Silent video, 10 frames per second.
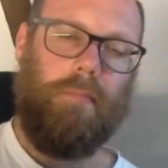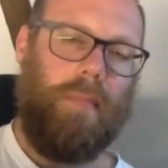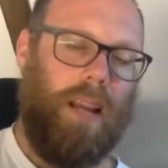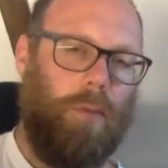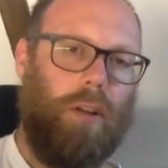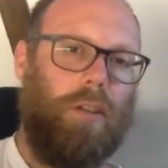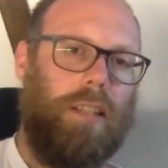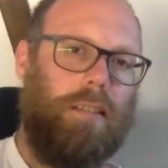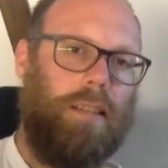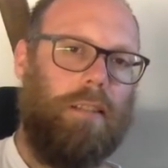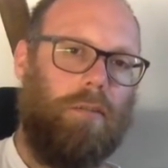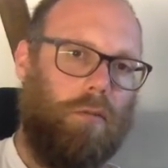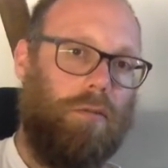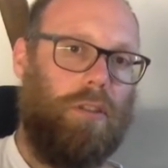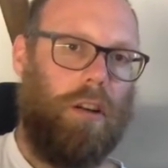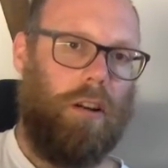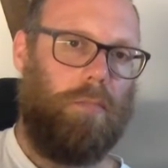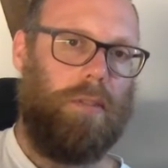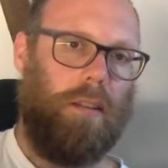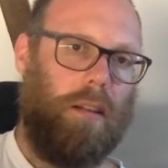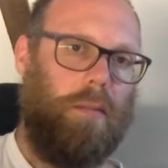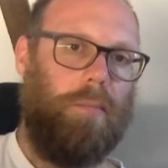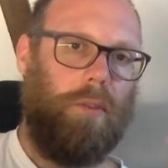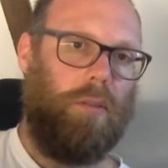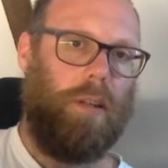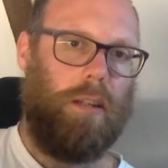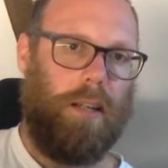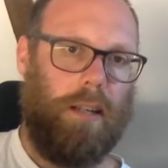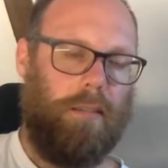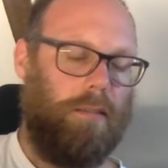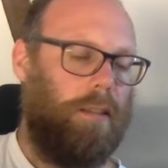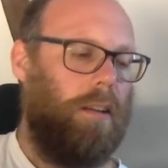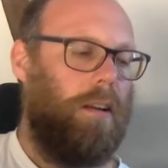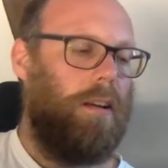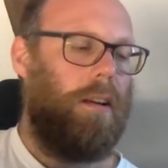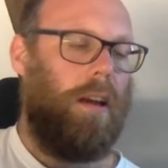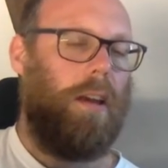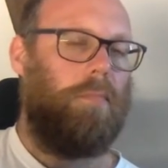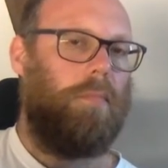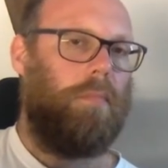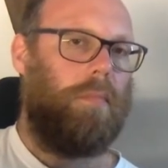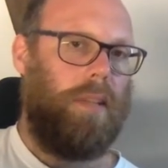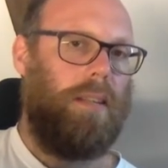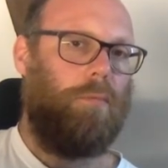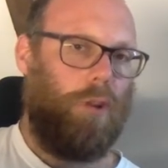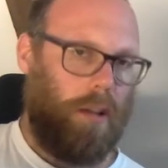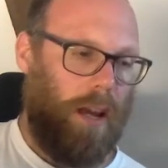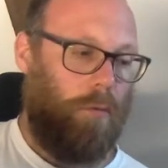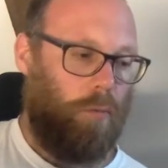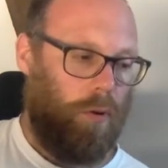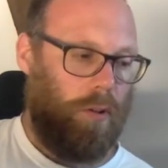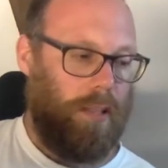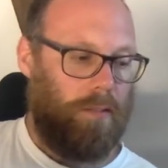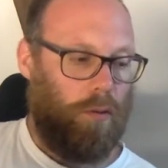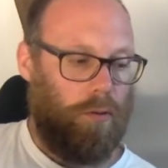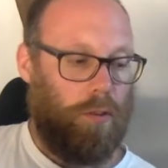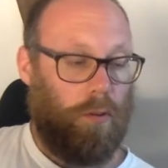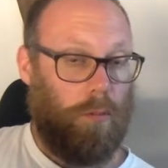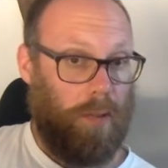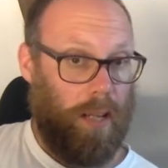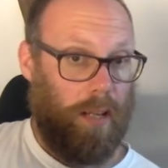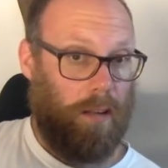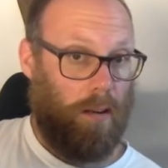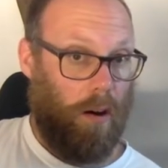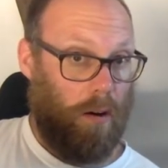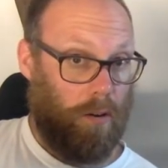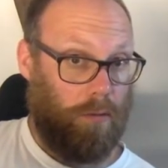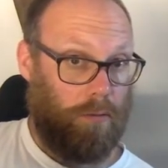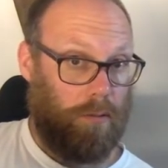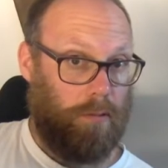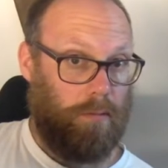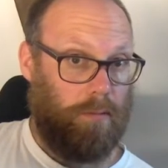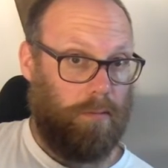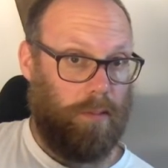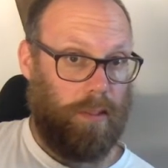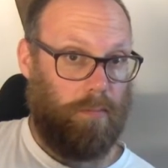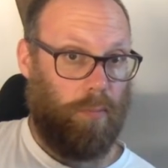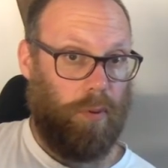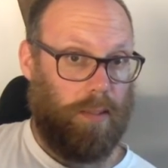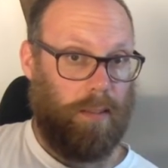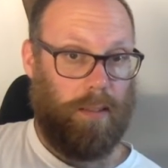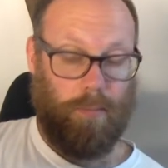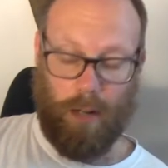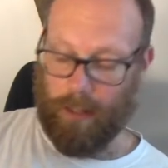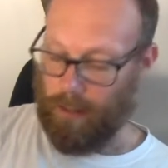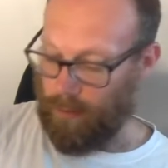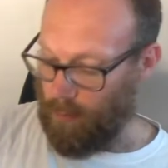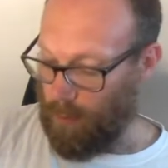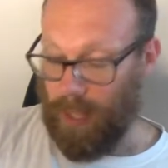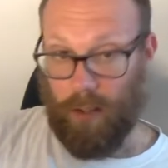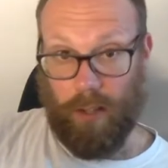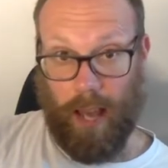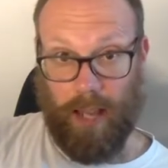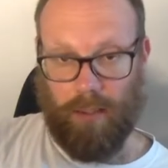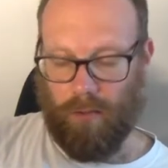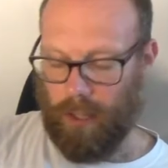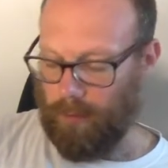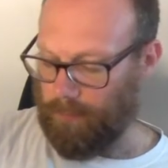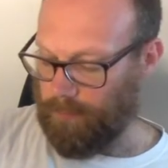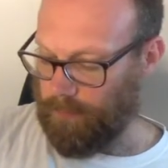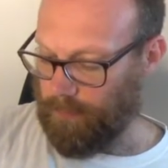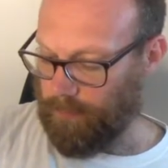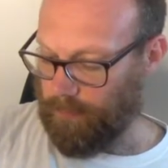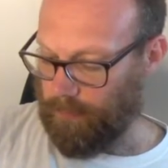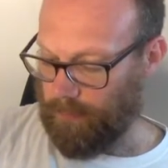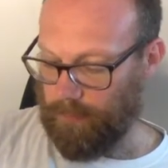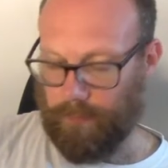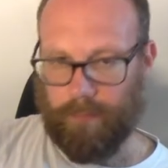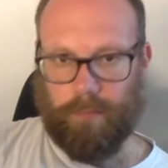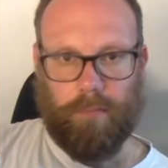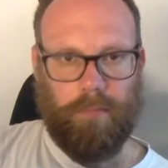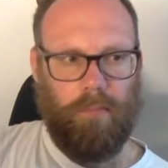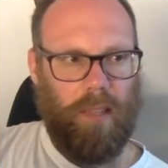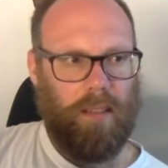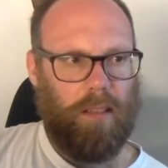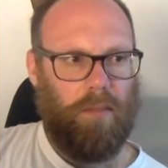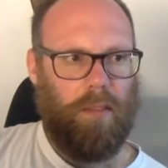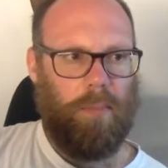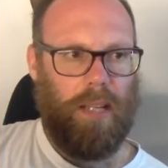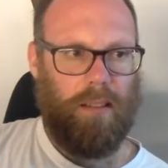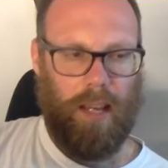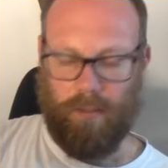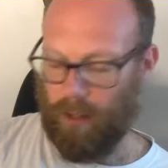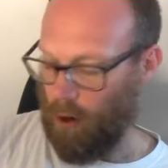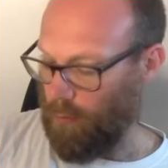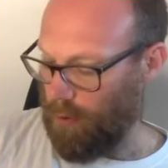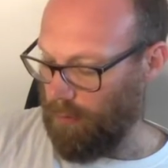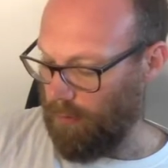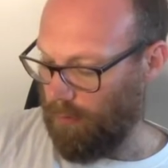and we got these things called sharps that come in between our letters. Let's work out what these notes you are playing are called. Let's put this into practice. So we're playing on the A string. So if it plays the A string open,